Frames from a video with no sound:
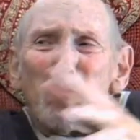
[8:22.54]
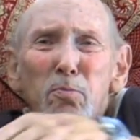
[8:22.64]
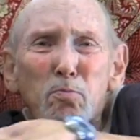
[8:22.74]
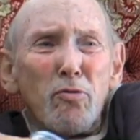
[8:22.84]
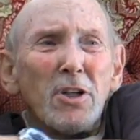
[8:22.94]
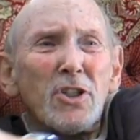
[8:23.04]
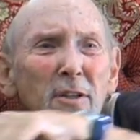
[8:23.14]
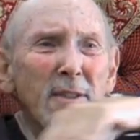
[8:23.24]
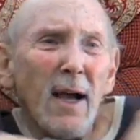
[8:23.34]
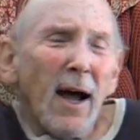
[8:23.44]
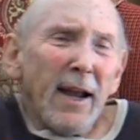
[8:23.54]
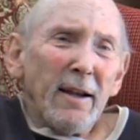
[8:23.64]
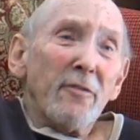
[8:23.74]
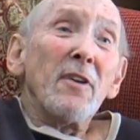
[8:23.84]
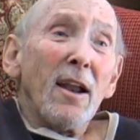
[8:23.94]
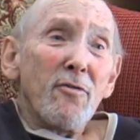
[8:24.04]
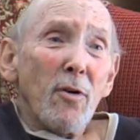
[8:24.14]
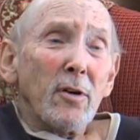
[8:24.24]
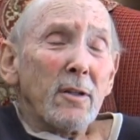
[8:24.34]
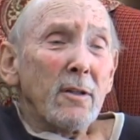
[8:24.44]
brushed aside, if not
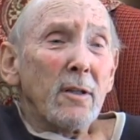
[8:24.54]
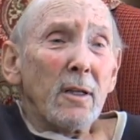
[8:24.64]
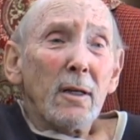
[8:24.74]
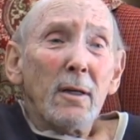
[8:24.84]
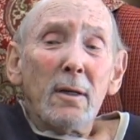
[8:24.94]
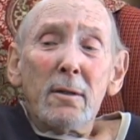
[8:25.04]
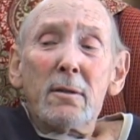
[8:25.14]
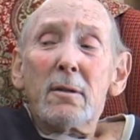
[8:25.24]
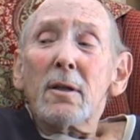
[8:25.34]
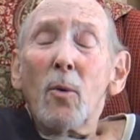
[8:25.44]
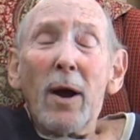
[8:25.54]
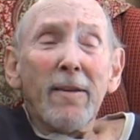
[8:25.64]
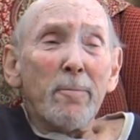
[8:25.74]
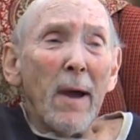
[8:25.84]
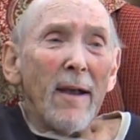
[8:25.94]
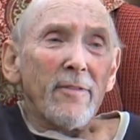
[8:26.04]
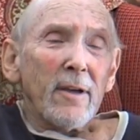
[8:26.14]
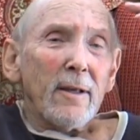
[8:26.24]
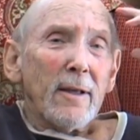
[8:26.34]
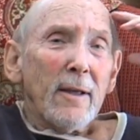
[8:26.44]
thrown into the
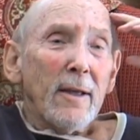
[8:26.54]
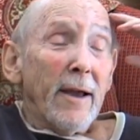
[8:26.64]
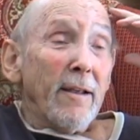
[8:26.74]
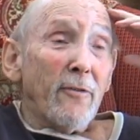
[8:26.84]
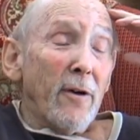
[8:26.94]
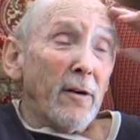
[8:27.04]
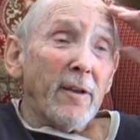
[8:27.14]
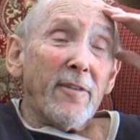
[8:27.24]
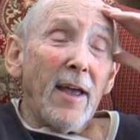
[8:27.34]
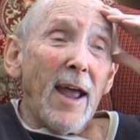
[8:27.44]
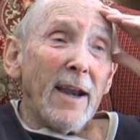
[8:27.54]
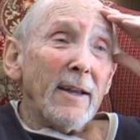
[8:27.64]
wastebasket, and it's very sad.